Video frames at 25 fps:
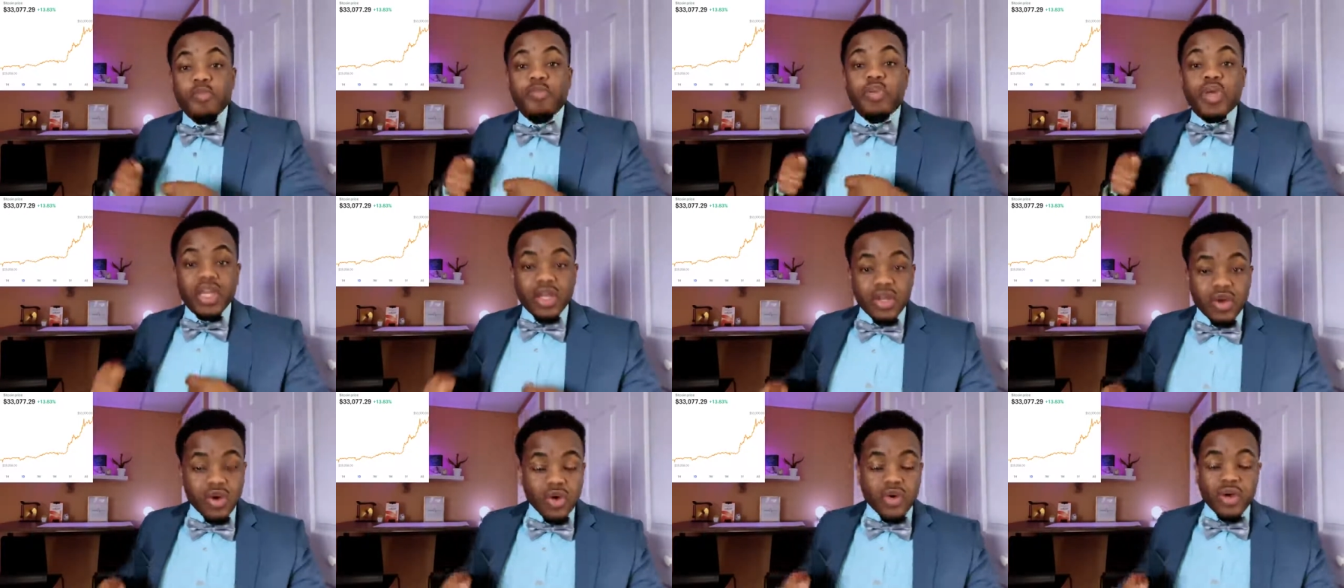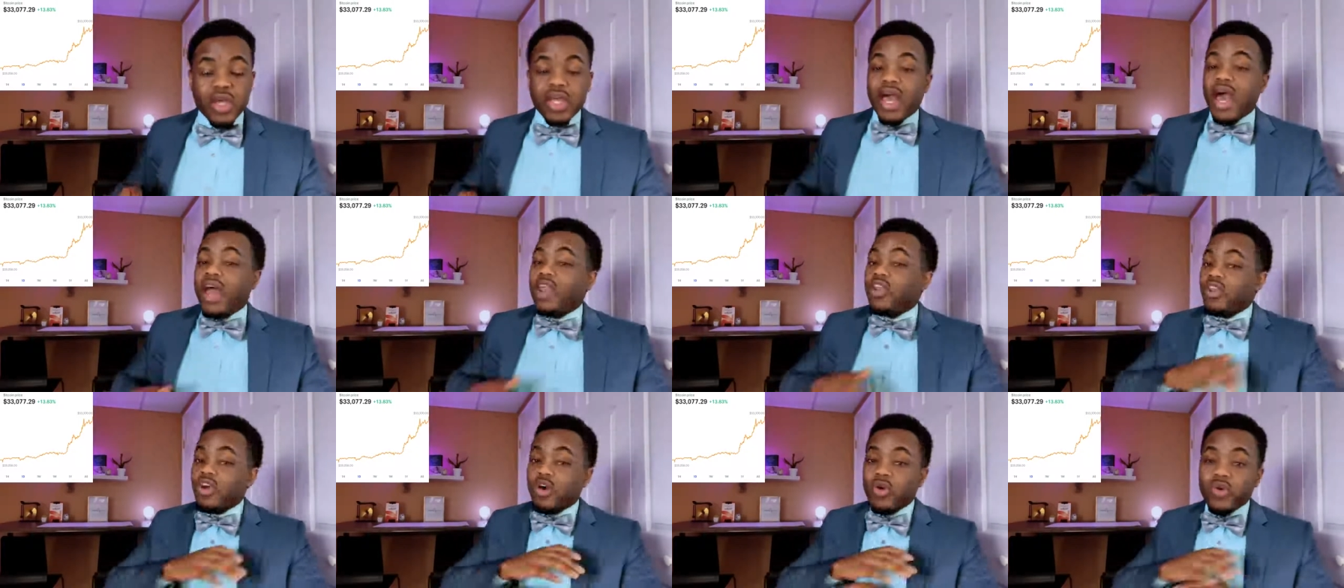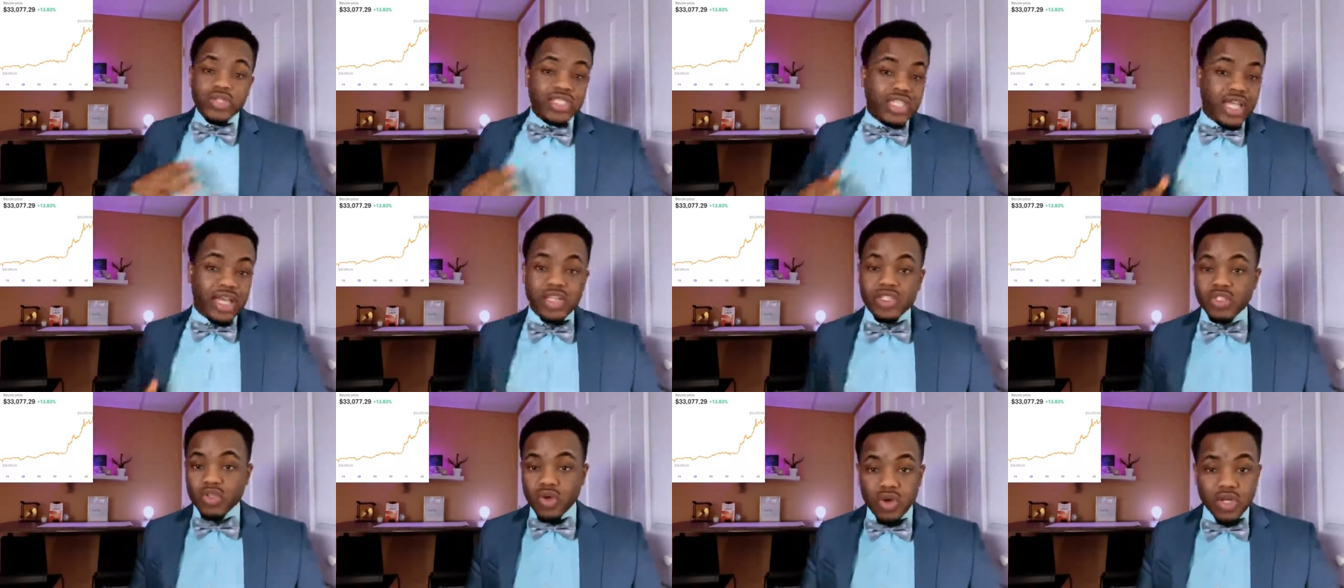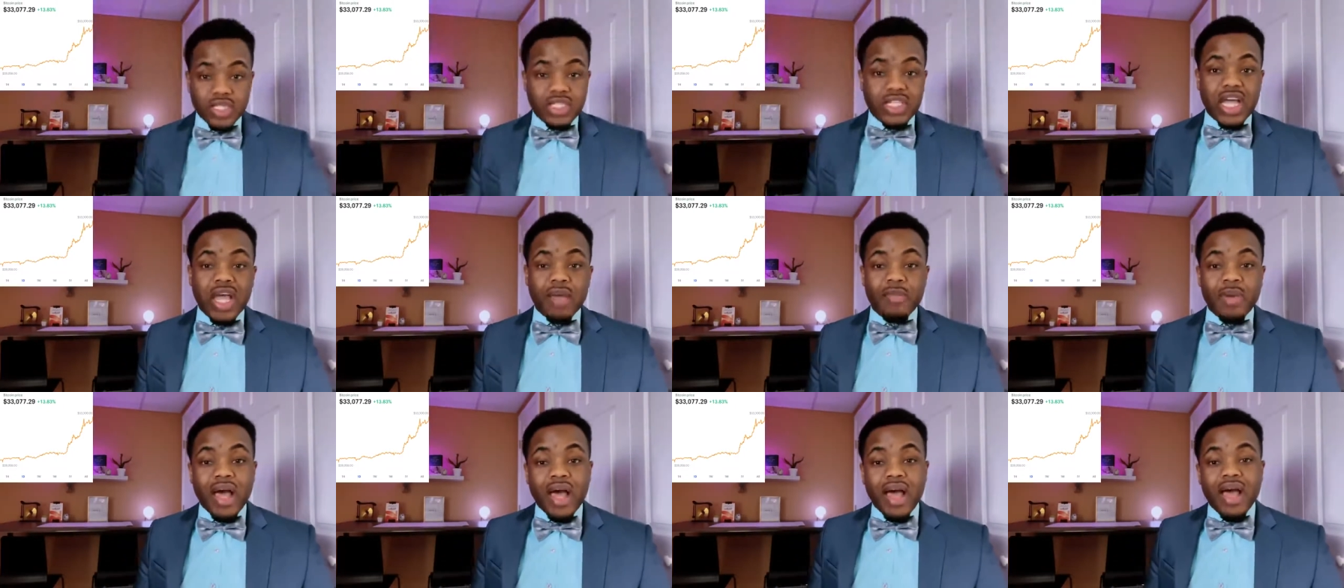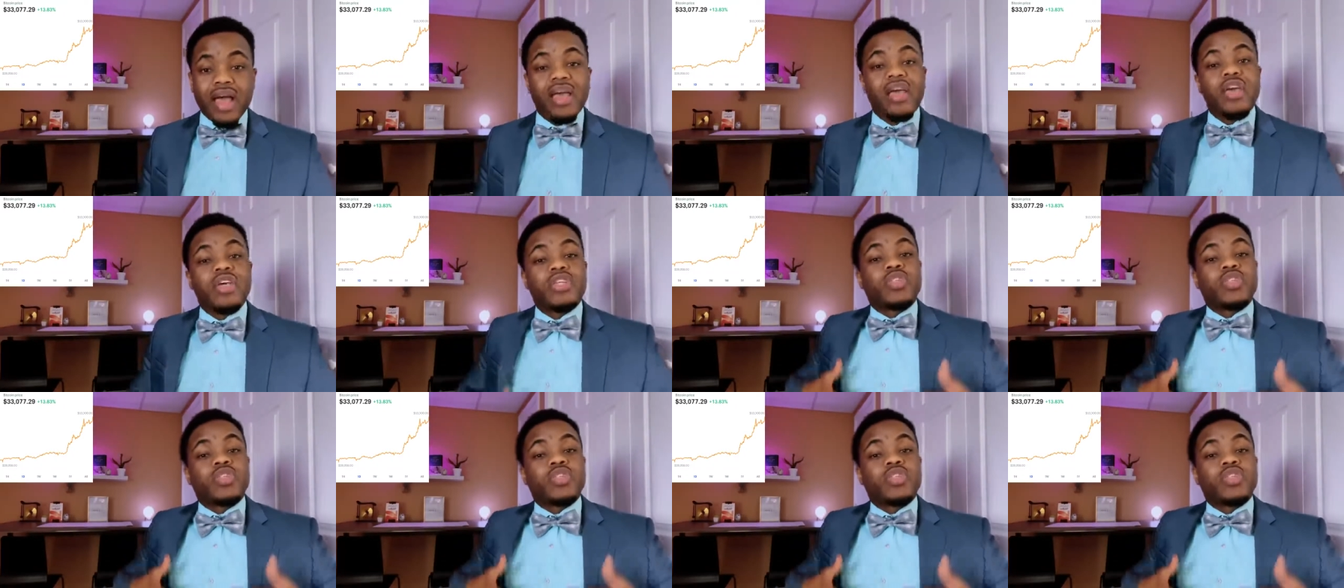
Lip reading: Bitcoin. I know it's at its all-time high.